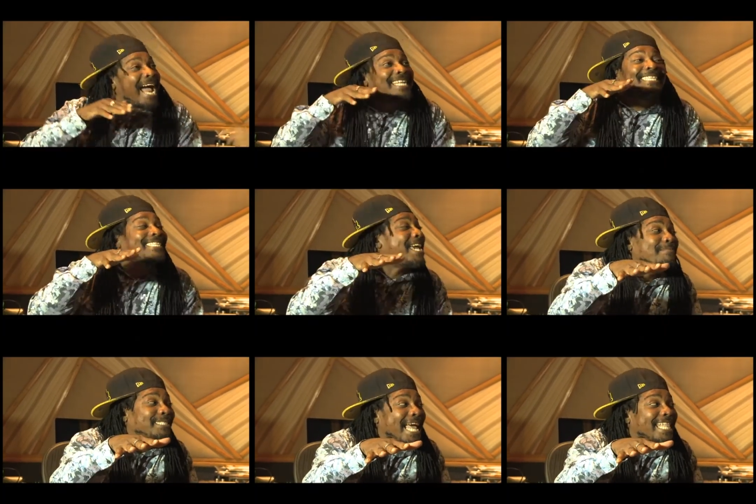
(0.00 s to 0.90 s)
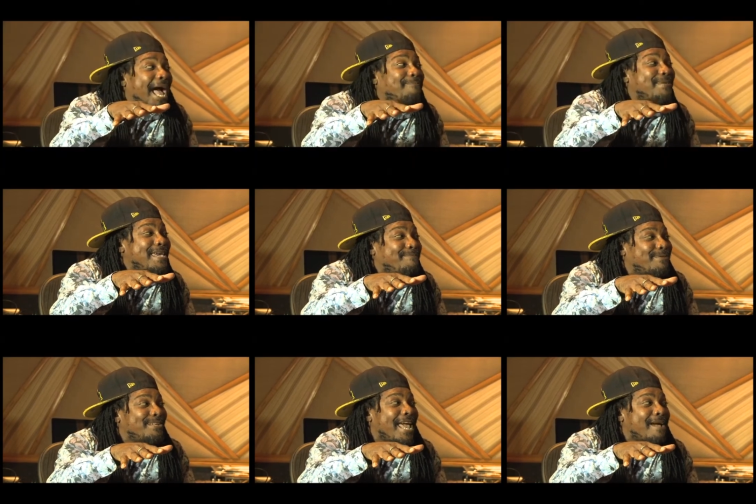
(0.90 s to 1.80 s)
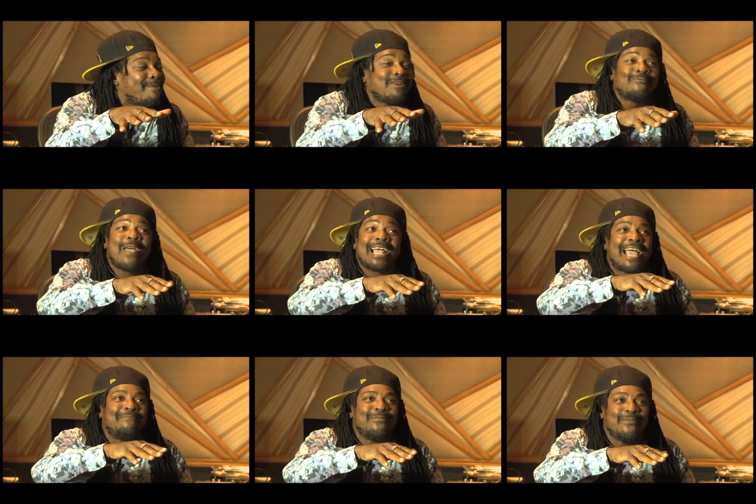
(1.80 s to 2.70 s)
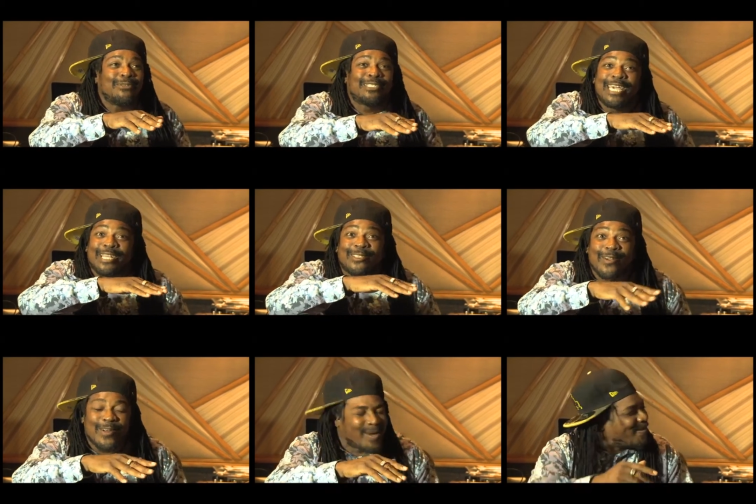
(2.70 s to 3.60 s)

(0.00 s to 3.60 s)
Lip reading: And the same set of people them, reggae music, turn